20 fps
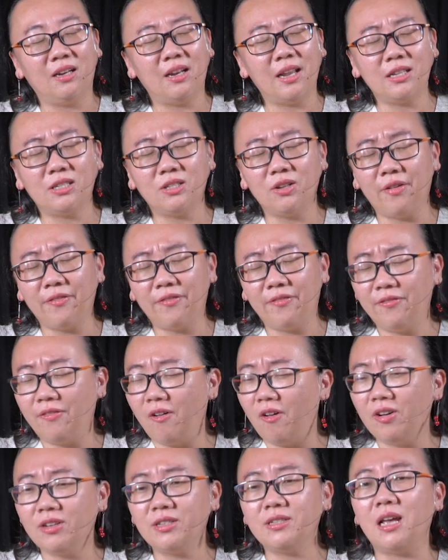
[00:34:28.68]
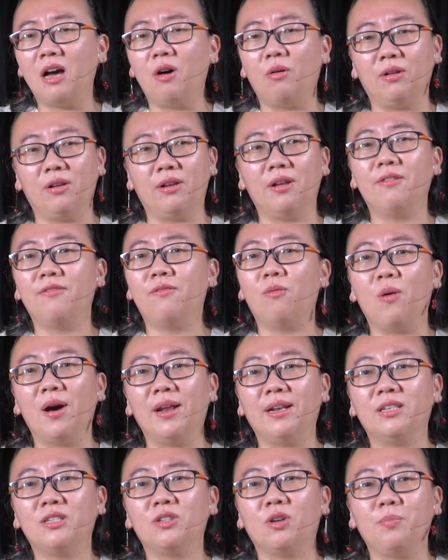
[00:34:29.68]
Let's not force our loved
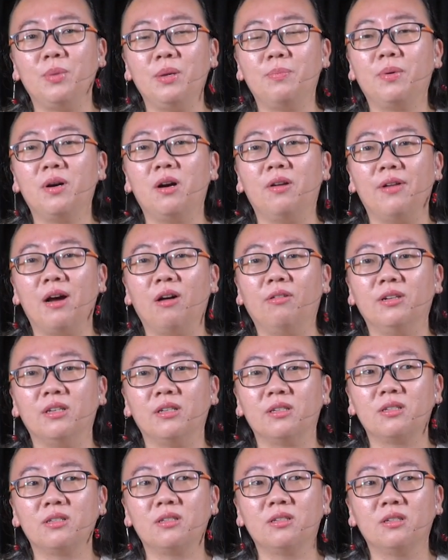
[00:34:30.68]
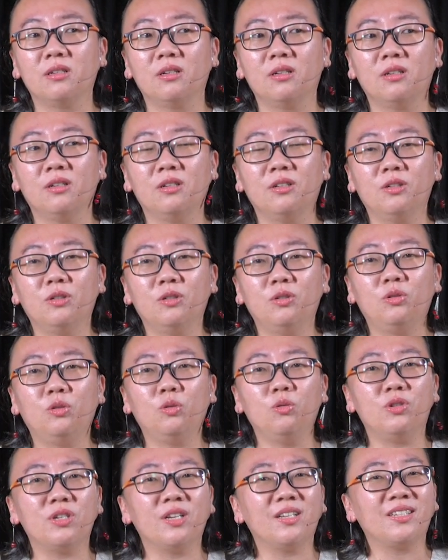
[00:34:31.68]
ones or people around us
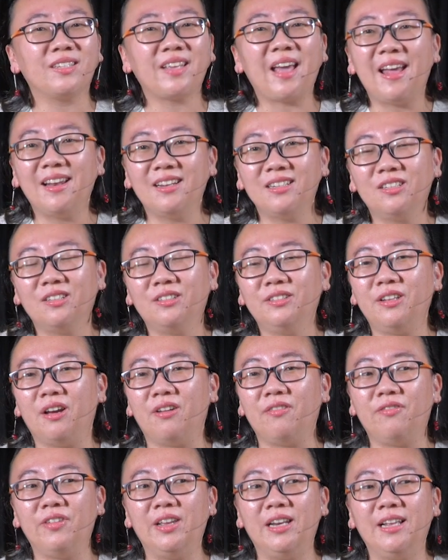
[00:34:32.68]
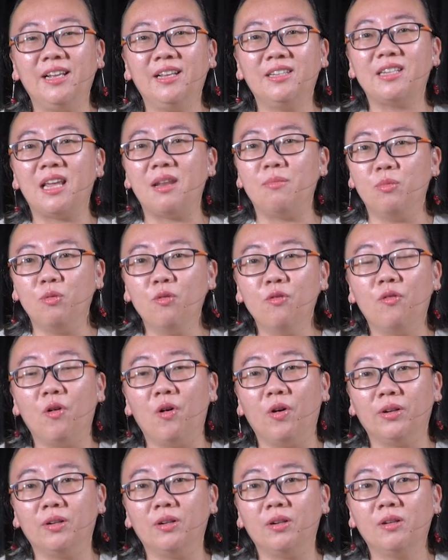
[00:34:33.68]
to just cancel their feelings and move
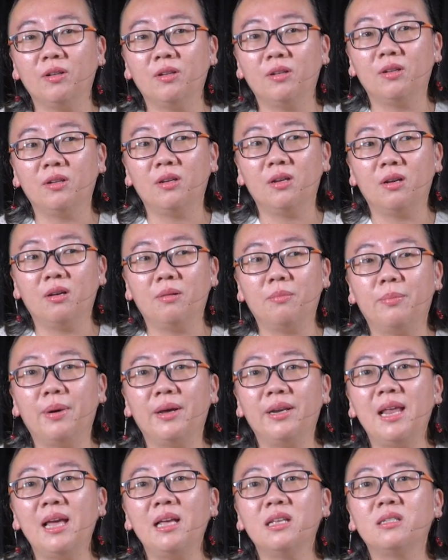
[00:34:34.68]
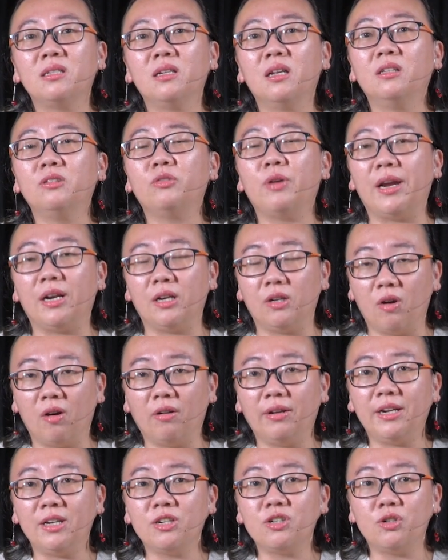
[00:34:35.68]
on. But let us learn to
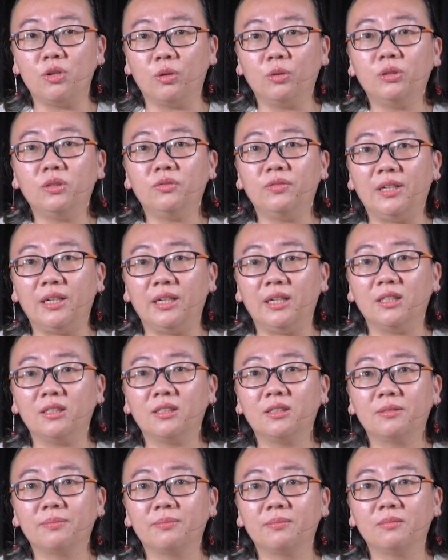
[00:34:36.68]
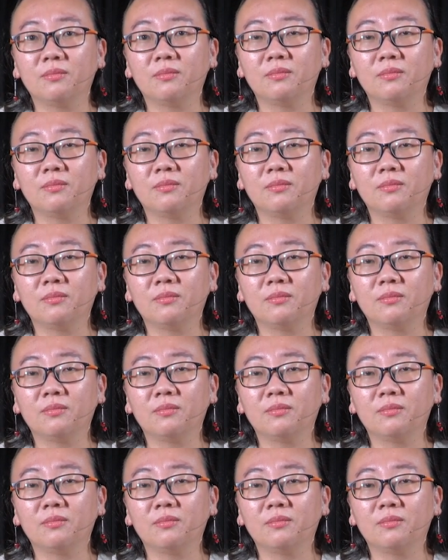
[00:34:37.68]
acknowledge those feelings